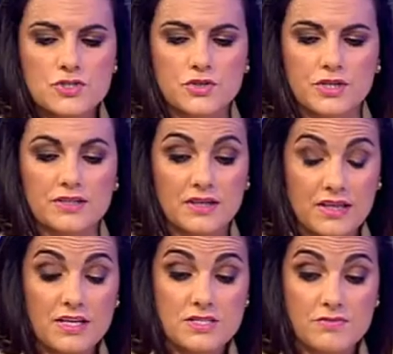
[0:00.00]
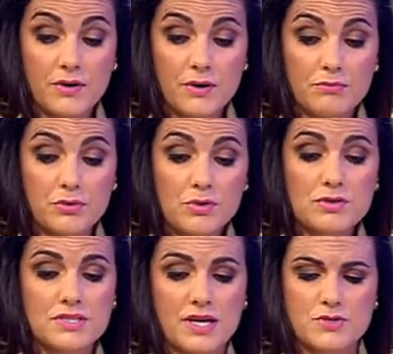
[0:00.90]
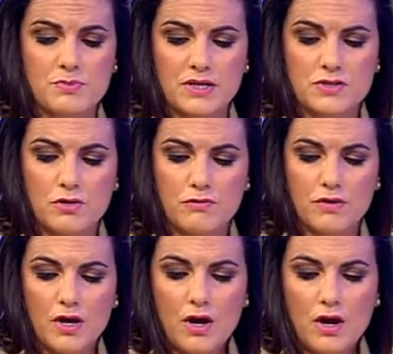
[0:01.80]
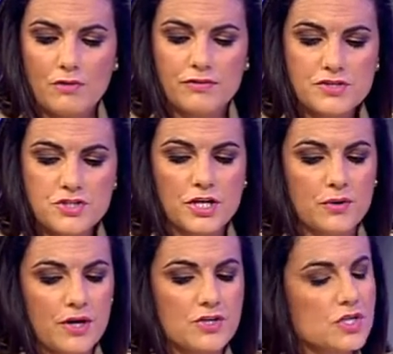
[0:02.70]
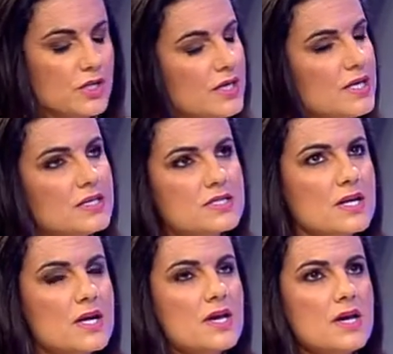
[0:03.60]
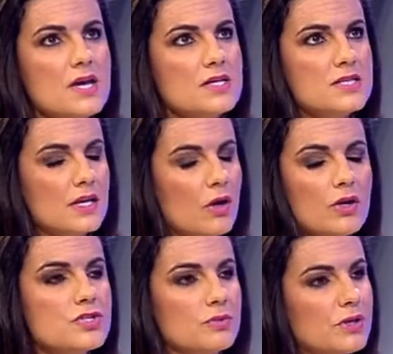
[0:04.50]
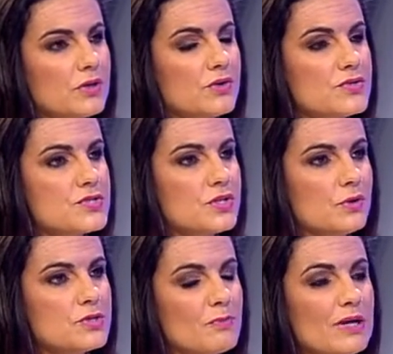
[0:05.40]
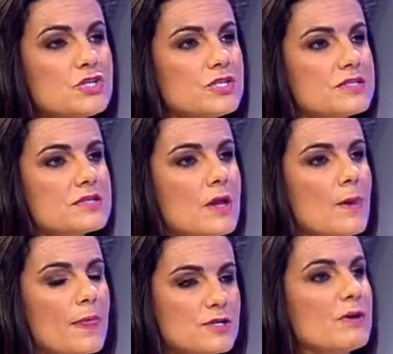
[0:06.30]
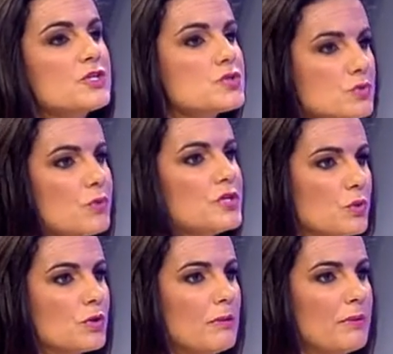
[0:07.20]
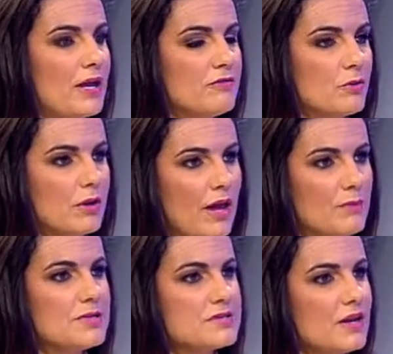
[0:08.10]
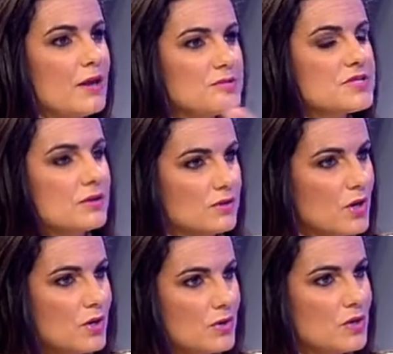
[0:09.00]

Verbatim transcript: touched on yet, and I think it's a very important aspect of, of this generation, is is technology because you know as much as as much as we talk about behavioral habits and habits that